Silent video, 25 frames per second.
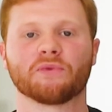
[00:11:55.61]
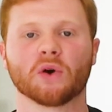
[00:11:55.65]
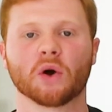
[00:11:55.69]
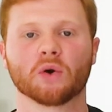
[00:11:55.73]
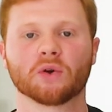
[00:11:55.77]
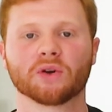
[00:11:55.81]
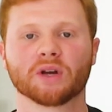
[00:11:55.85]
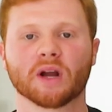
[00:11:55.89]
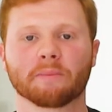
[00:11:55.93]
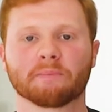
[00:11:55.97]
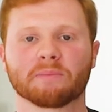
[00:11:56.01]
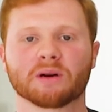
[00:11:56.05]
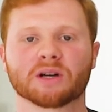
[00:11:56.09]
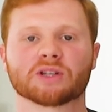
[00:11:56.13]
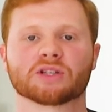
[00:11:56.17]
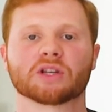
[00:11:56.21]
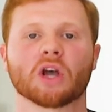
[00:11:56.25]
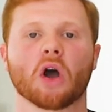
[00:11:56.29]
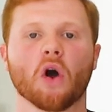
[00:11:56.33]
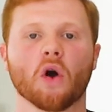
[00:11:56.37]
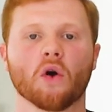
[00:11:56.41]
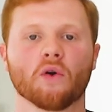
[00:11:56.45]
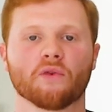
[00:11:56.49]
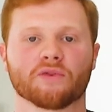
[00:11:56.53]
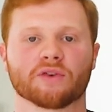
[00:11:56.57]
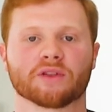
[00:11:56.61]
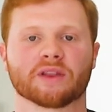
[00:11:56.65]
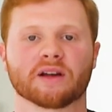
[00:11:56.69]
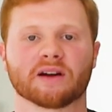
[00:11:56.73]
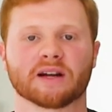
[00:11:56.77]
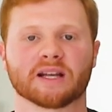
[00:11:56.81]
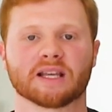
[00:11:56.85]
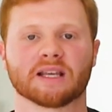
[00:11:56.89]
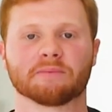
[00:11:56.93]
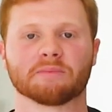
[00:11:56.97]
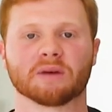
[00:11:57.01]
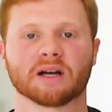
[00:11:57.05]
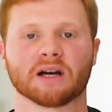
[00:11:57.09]
phone numbers over
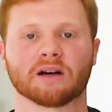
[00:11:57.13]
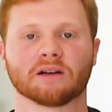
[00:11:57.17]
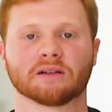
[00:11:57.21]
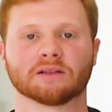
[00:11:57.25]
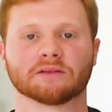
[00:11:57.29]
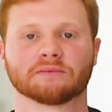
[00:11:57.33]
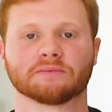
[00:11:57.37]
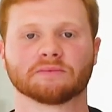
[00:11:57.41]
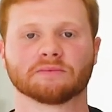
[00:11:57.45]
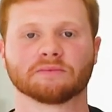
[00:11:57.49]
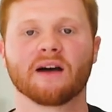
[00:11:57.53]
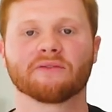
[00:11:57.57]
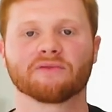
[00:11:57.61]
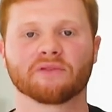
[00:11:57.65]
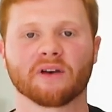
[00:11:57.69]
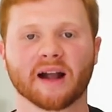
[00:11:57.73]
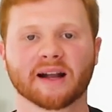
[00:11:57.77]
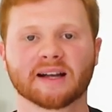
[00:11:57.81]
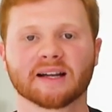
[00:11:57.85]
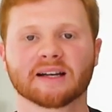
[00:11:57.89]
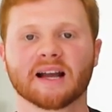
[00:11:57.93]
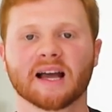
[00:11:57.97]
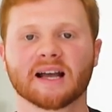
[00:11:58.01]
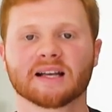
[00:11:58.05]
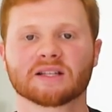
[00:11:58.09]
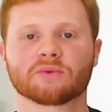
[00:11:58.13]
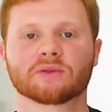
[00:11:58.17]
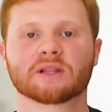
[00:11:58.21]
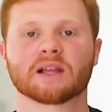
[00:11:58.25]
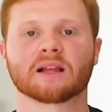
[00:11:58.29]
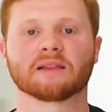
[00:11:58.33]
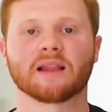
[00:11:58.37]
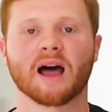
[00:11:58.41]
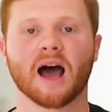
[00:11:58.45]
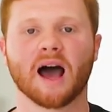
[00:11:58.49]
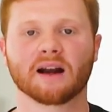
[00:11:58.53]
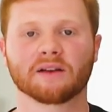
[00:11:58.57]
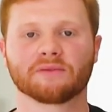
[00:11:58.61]
their email. I've recognized with a
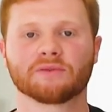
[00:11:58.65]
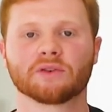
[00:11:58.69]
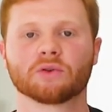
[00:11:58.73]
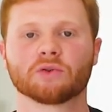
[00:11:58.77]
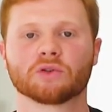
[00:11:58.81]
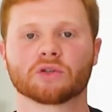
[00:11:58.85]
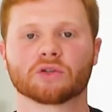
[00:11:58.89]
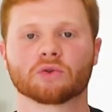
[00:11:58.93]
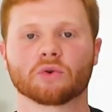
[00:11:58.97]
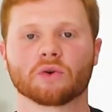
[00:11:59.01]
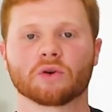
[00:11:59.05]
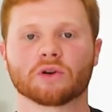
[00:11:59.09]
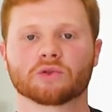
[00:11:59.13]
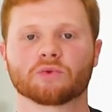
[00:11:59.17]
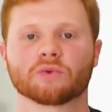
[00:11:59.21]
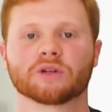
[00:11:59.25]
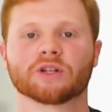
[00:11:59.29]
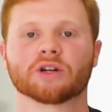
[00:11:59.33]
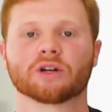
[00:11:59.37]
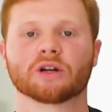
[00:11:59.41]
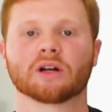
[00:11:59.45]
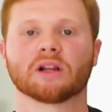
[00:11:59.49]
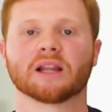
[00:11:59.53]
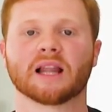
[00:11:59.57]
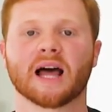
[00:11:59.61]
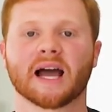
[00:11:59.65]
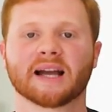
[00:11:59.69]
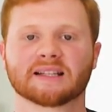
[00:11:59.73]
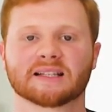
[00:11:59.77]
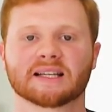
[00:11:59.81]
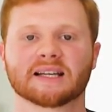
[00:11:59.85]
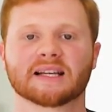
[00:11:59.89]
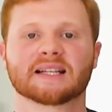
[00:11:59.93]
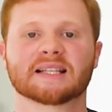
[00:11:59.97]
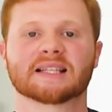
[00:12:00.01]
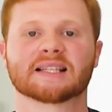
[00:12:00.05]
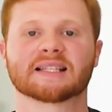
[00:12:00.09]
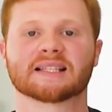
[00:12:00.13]
lot of new stores, when you're
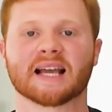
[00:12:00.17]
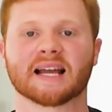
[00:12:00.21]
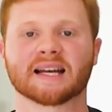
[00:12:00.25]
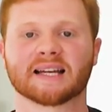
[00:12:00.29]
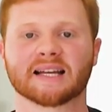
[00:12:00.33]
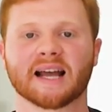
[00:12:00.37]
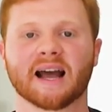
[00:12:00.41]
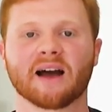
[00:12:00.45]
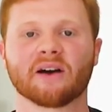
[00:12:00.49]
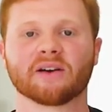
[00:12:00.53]
collecting and sending